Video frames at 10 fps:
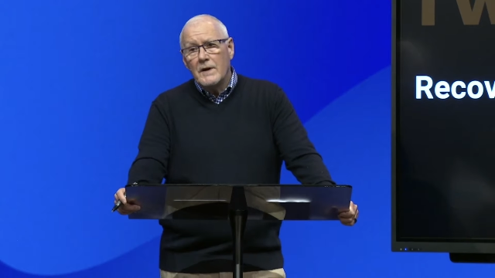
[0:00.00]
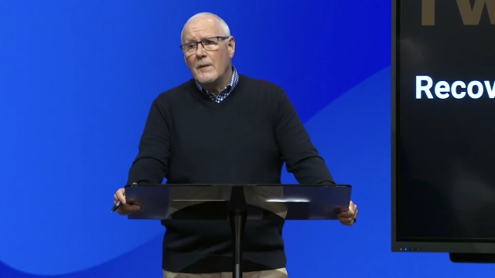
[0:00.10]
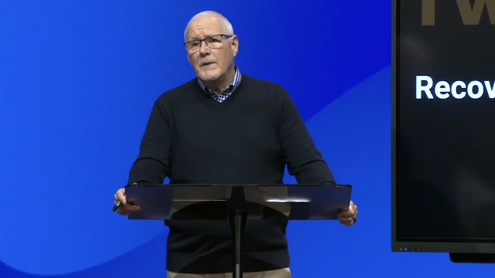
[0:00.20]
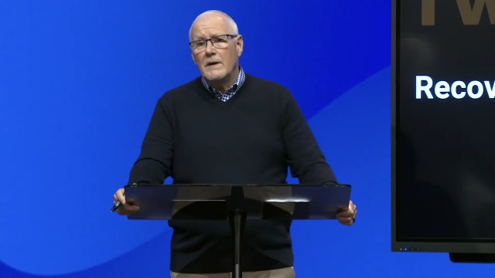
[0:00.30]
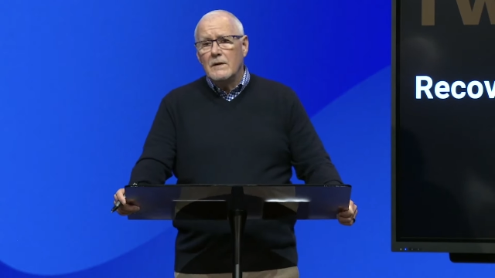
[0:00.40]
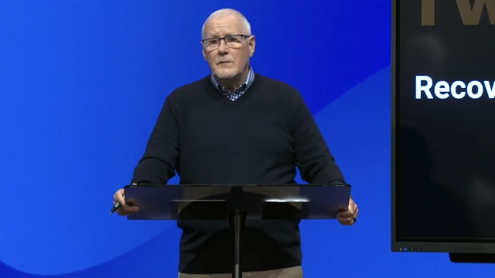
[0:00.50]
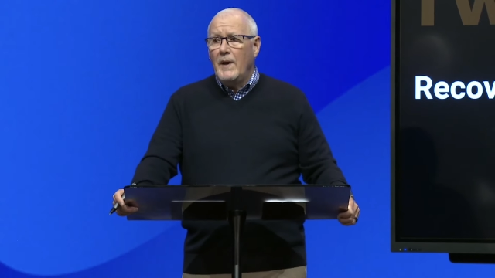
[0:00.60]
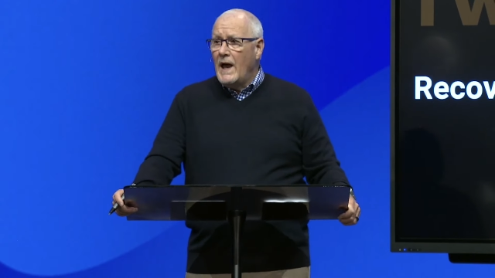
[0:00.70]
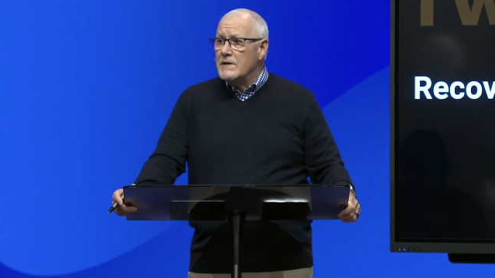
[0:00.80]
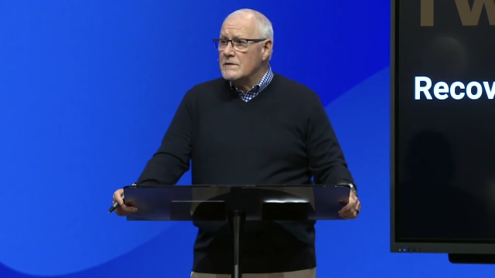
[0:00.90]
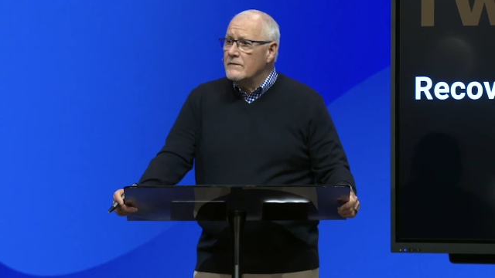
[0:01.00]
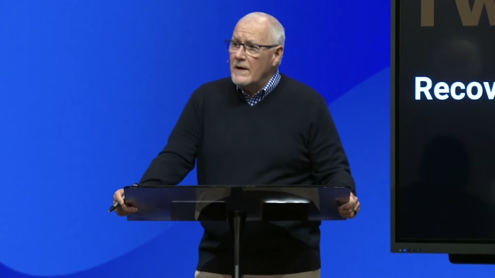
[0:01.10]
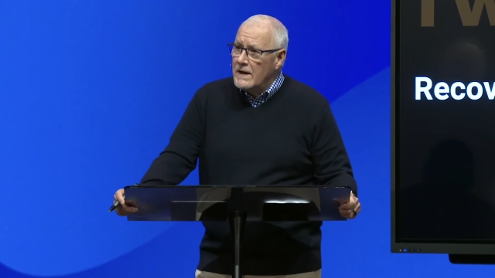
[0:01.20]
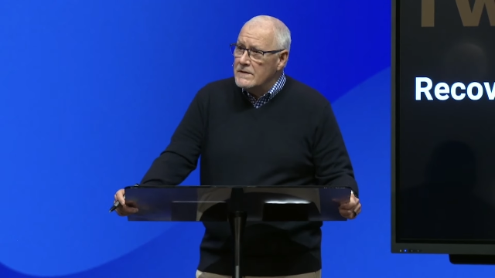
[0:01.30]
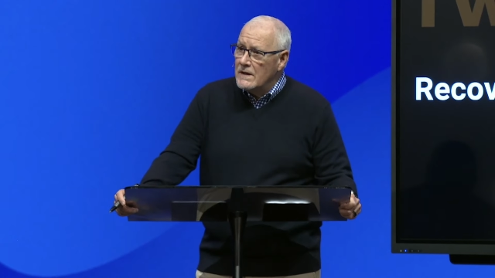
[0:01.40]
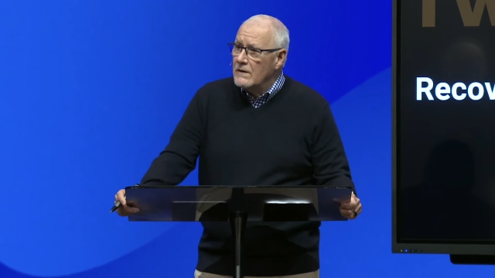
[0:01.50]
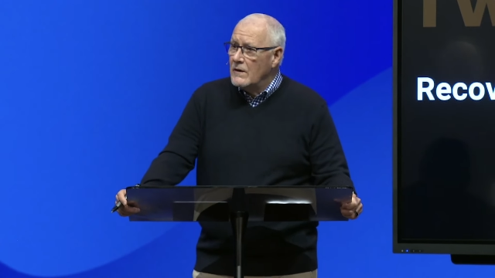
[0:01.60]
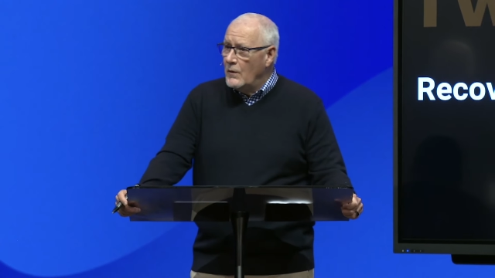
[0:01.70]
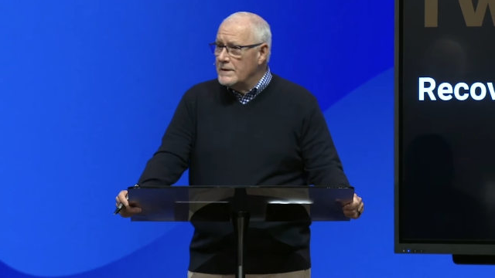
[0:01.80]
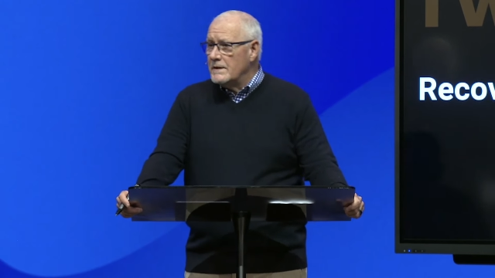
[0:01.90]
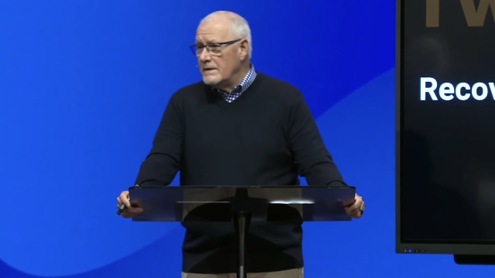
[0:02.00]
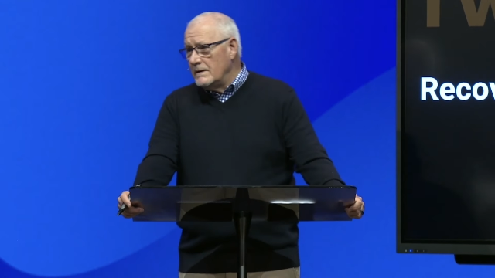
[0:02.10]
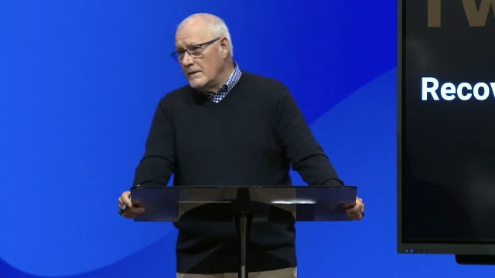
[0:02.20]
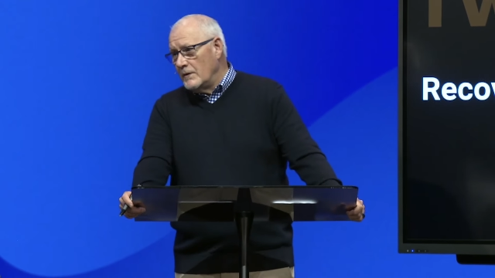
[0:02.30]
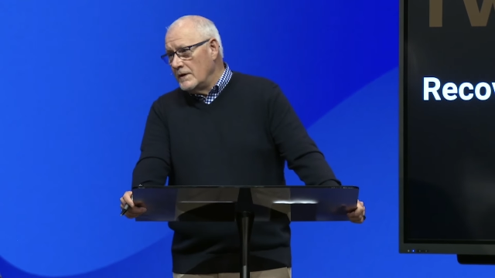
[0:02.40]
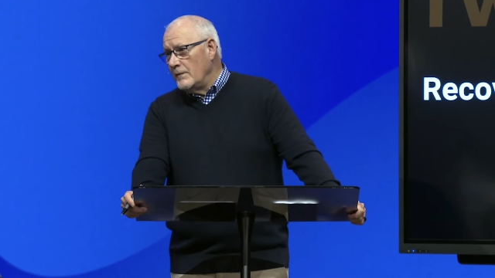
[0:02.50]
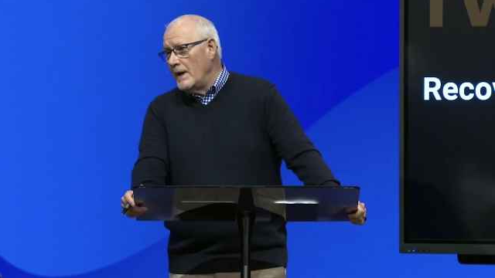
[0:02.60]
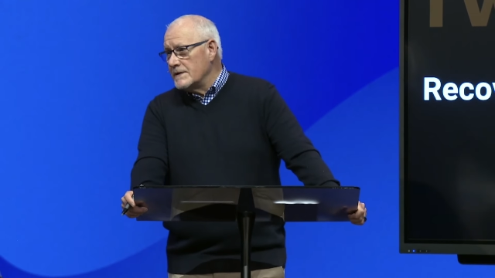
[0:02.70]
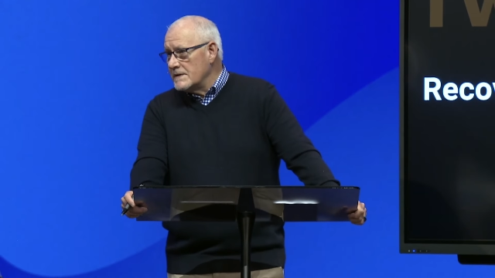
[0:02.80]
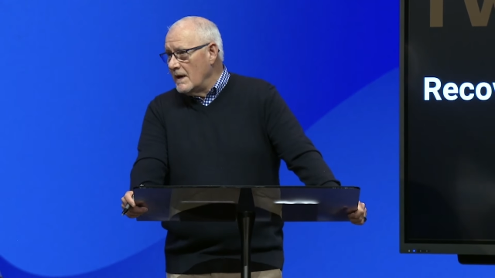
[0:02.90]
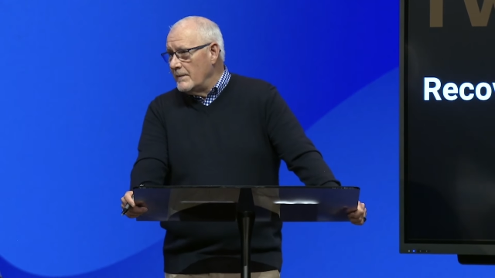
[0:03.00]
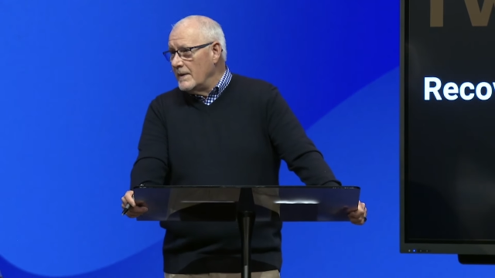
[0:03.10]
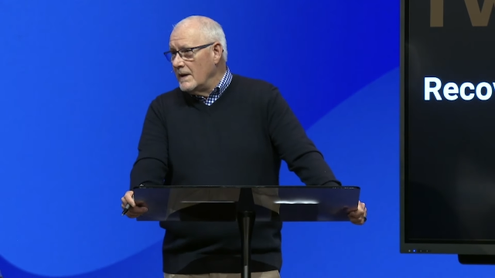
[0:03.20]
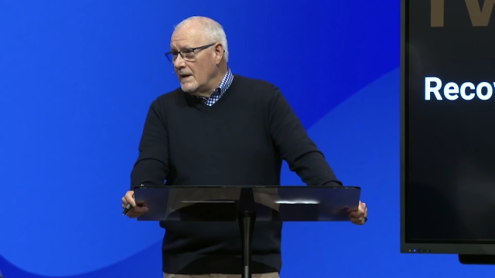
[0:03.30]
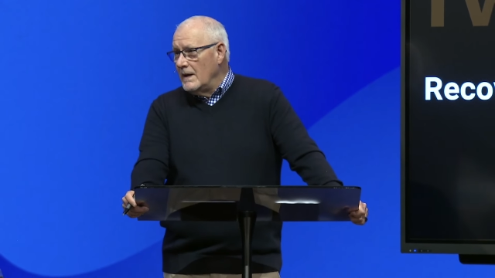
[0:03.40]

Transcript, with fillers: not be a good pastor if I didn't tell you what to do when you mess up,